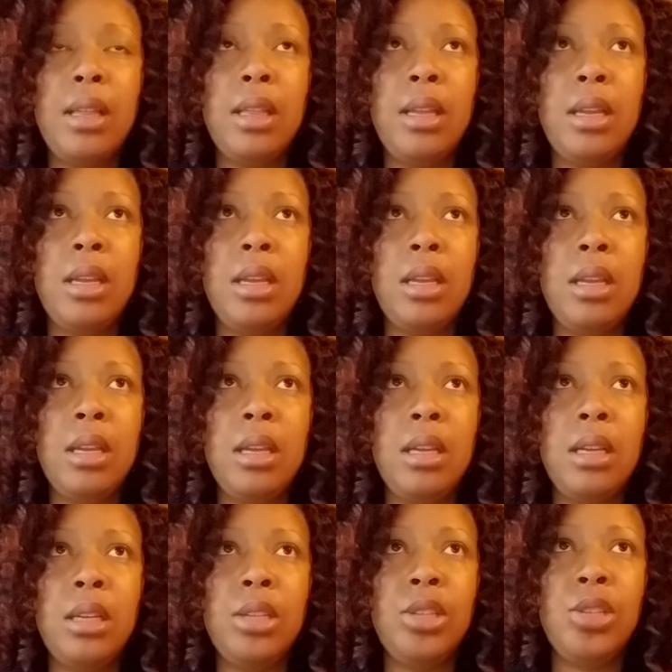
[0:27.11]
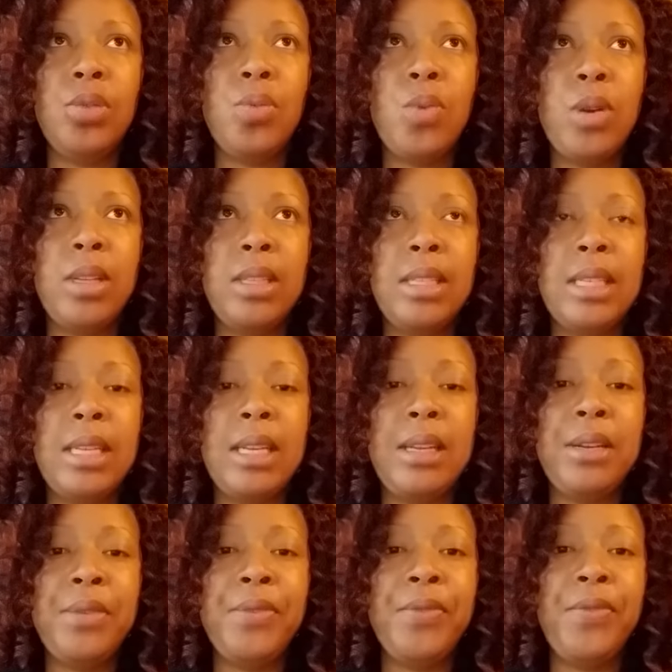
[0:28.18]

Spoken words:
the 25th.